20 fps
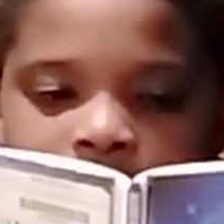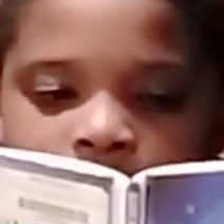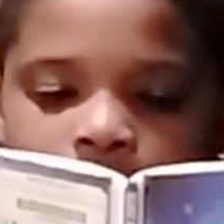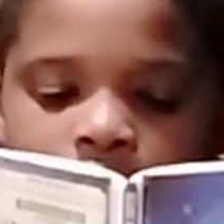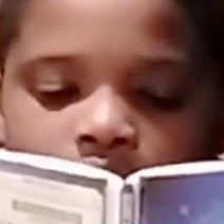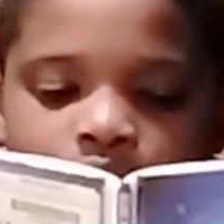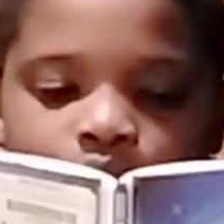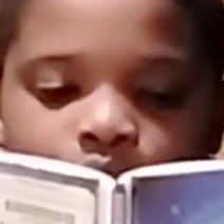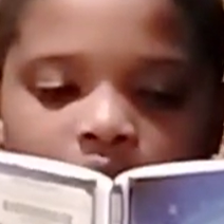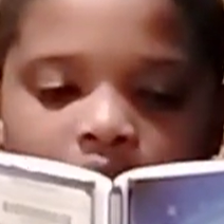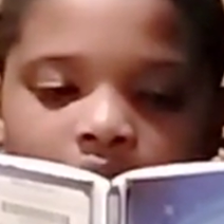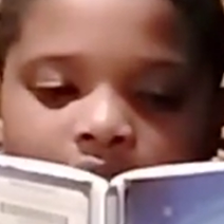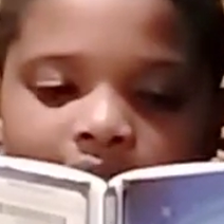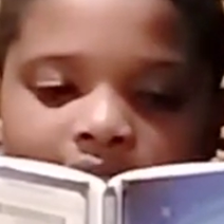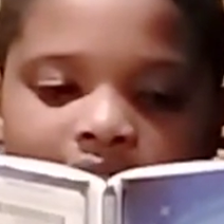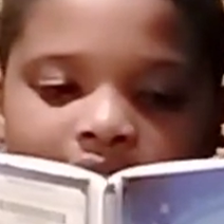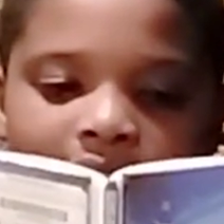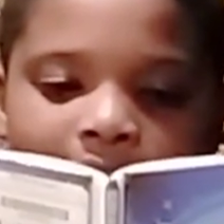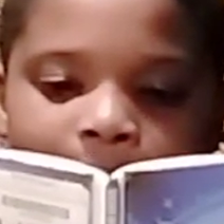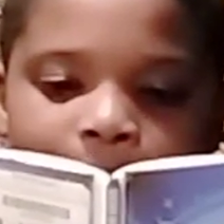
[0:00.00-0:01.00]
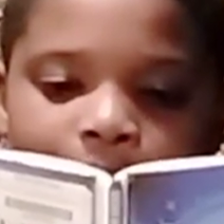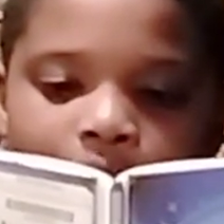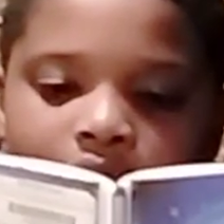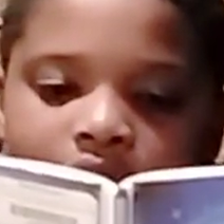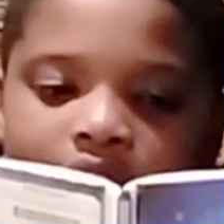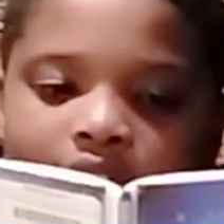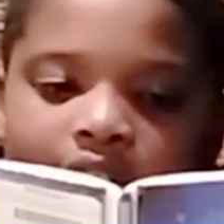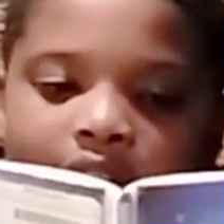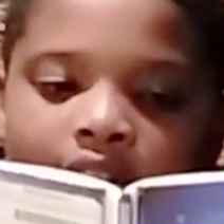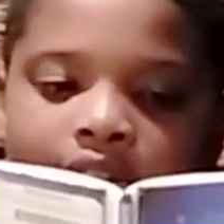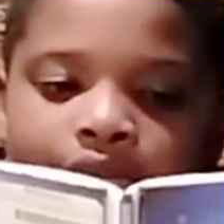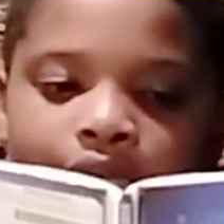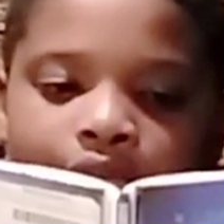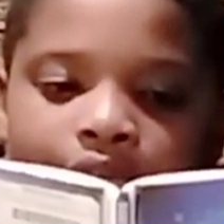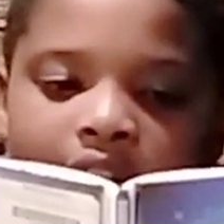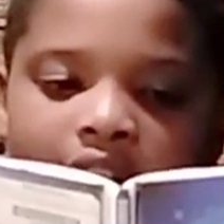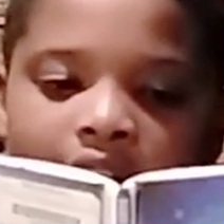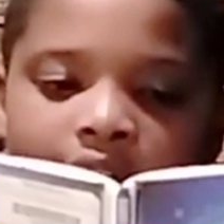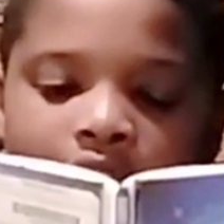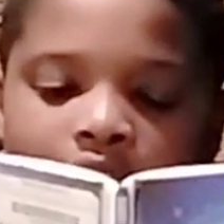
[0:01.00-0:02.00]
She was wearing an apron and had
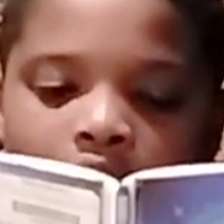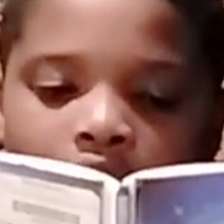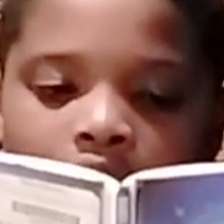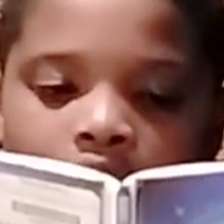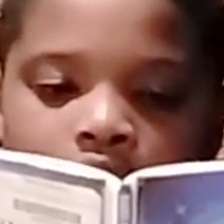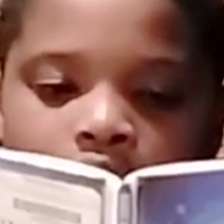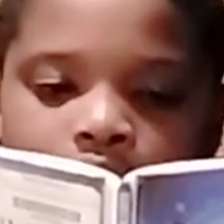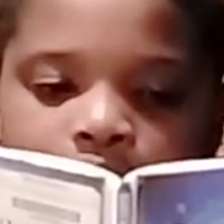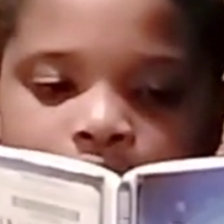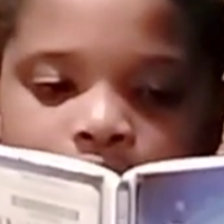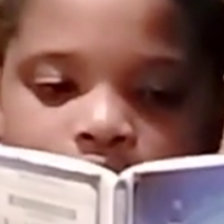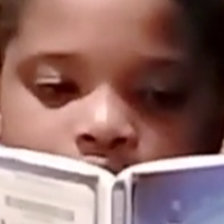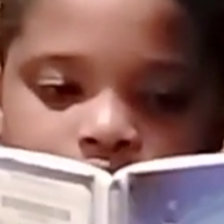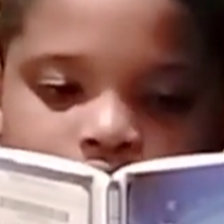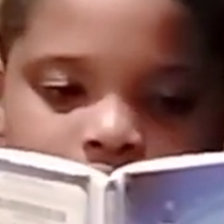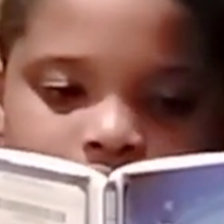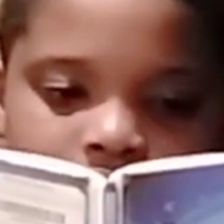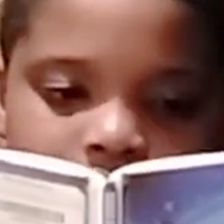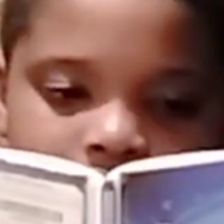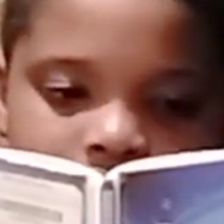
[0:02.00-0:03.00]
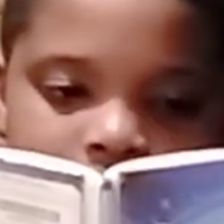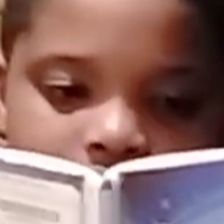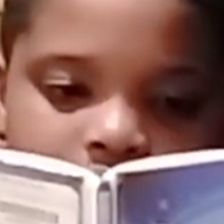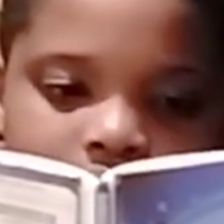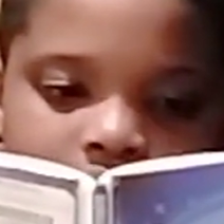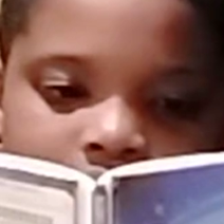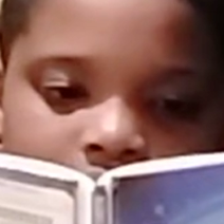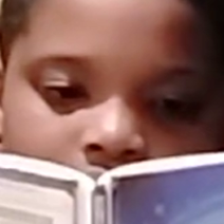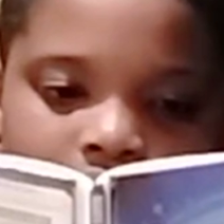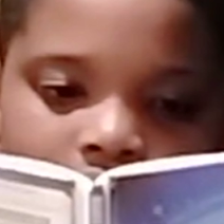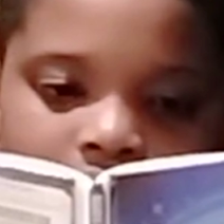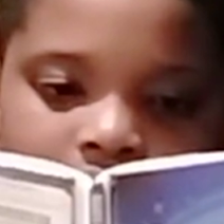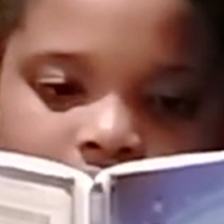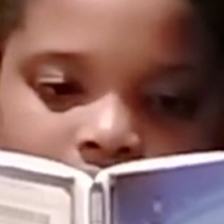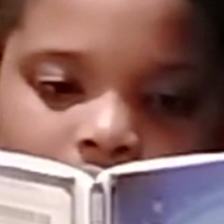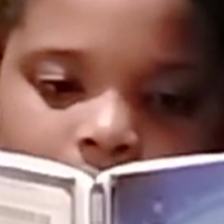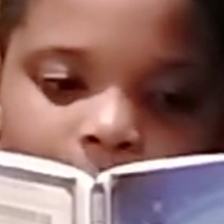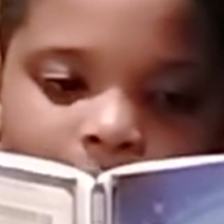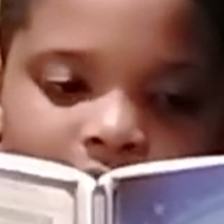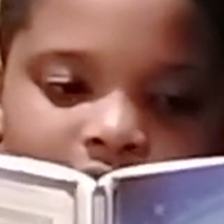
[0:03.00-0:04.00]
flour all over her hands.
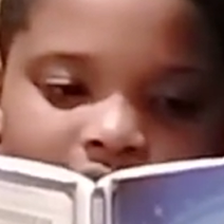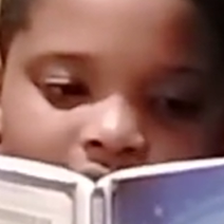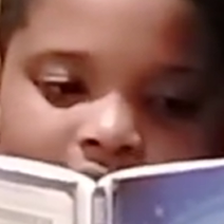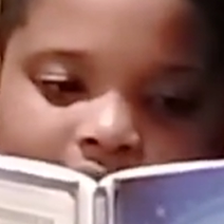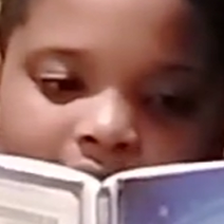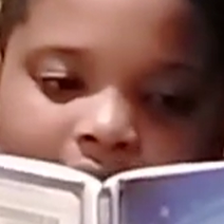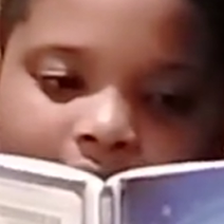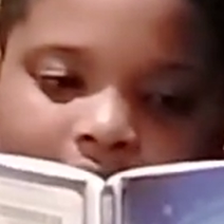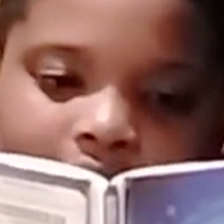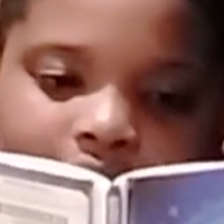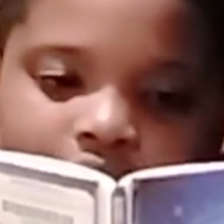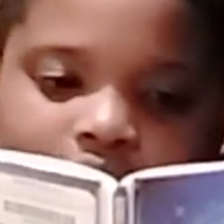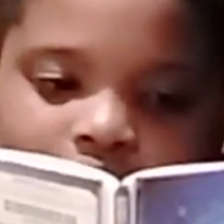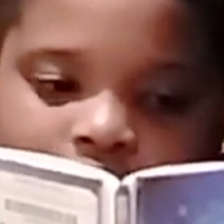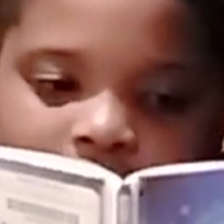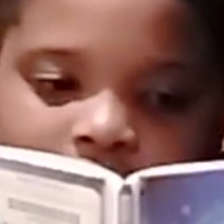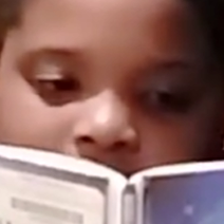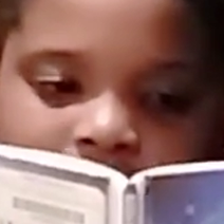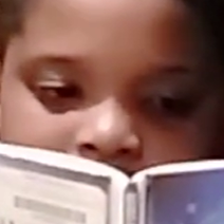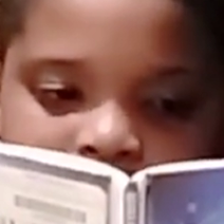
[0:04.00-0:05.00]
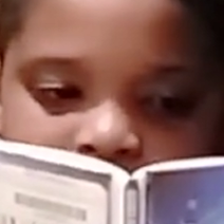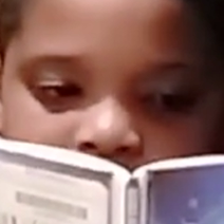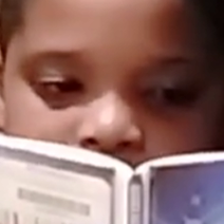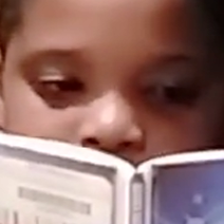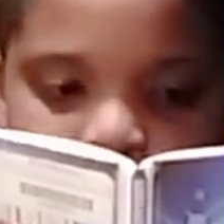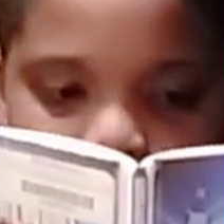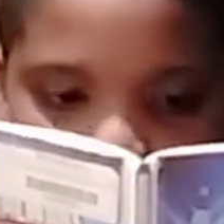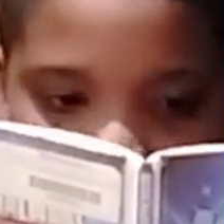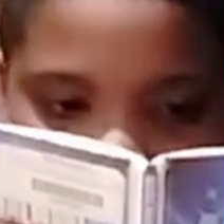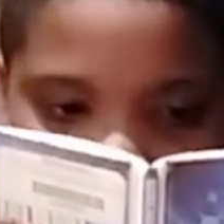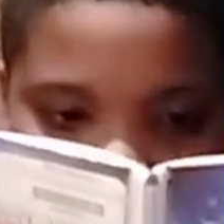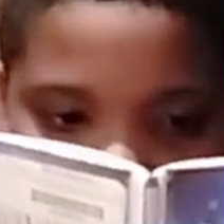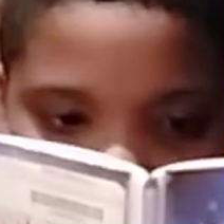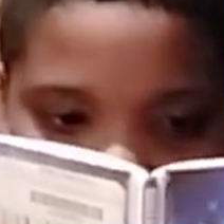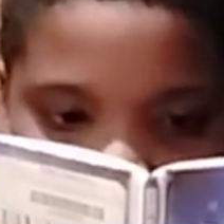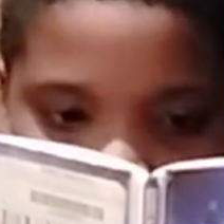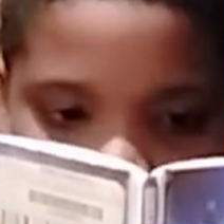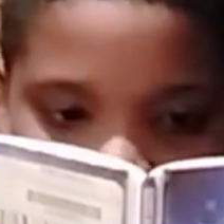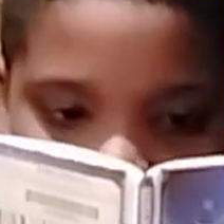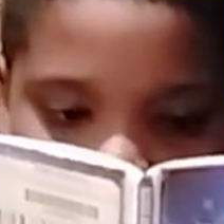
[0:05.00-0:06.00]
"Come and sit down," she added, pointing
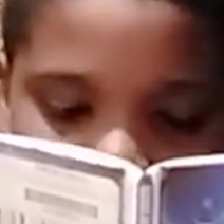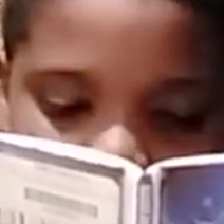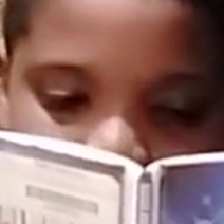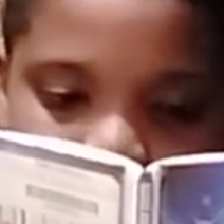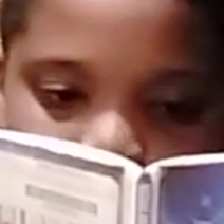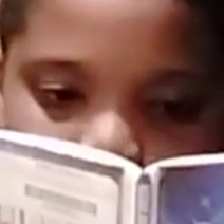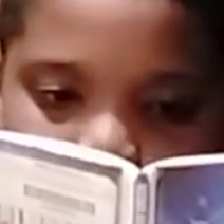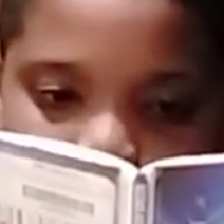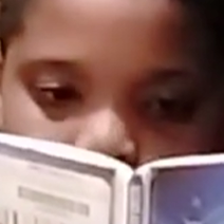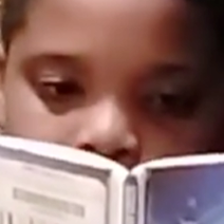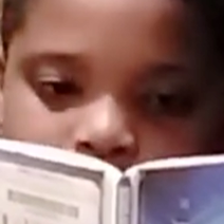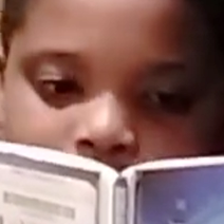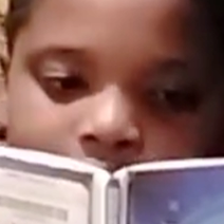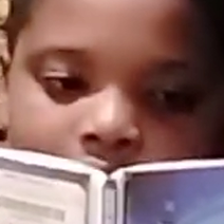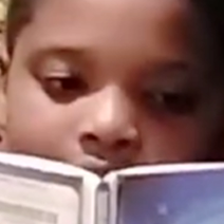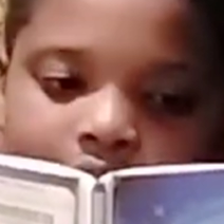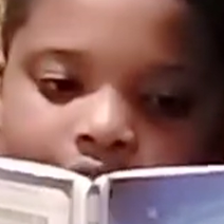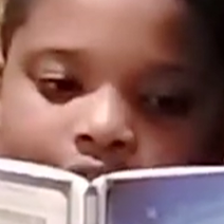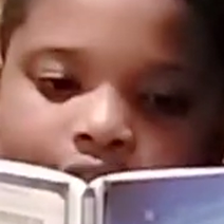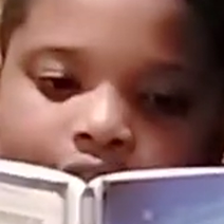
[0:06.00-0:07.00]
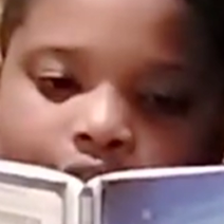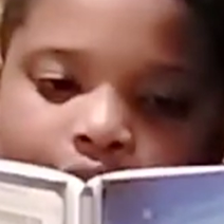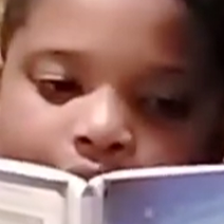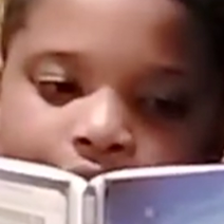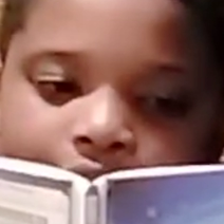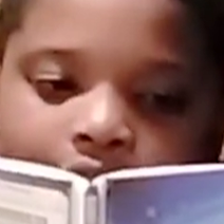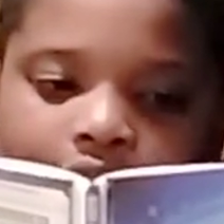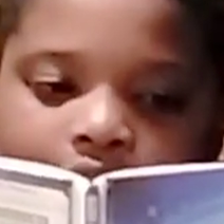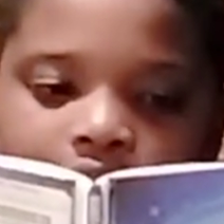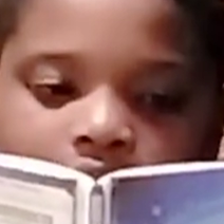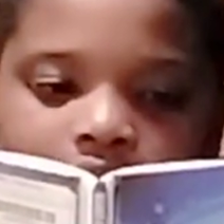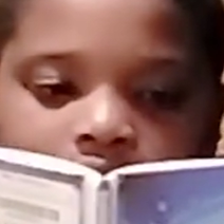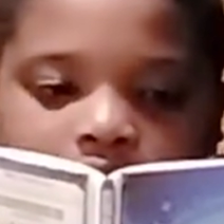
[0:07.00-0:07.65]
to a comfortable-looking sofa.